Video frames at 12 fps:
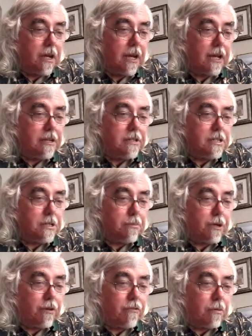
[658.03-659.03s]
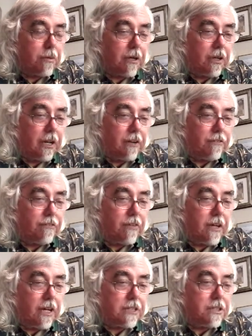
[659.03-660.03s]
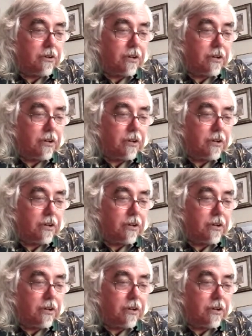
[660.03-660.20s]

had disappeared from her life as her